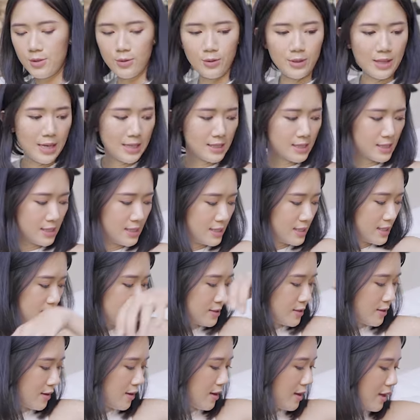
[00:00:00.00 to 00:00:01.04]
So that's this
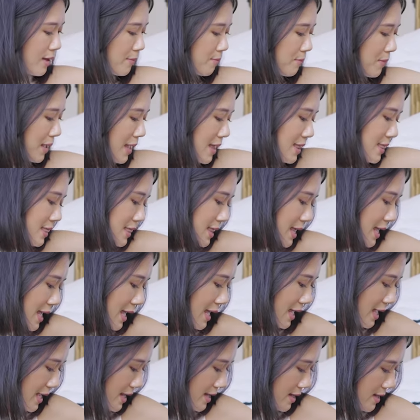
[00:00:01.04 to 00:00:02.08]
top. And
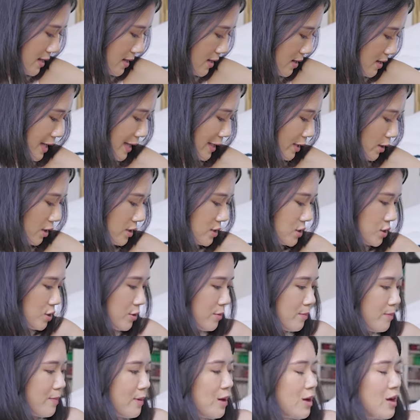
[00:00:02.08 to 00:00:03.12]
then I also
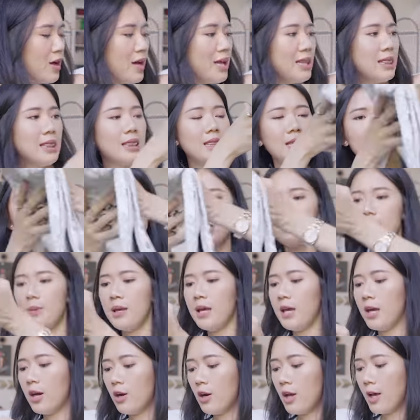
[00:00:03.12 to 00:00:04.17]
got this
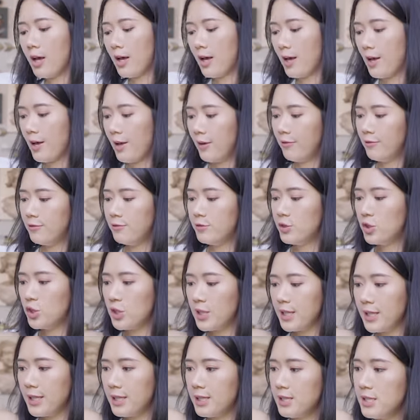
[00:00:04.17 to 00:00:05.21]
pair of
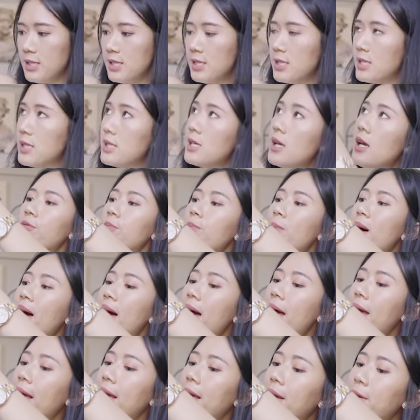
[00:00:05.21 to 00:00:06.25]
jeans
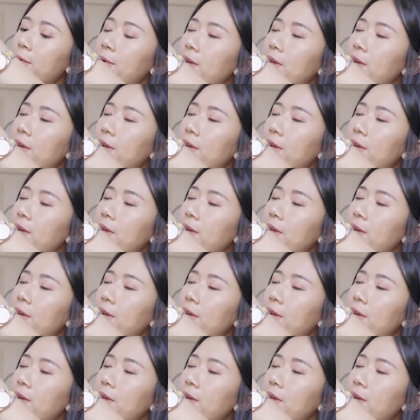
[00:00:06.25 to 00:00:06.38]
by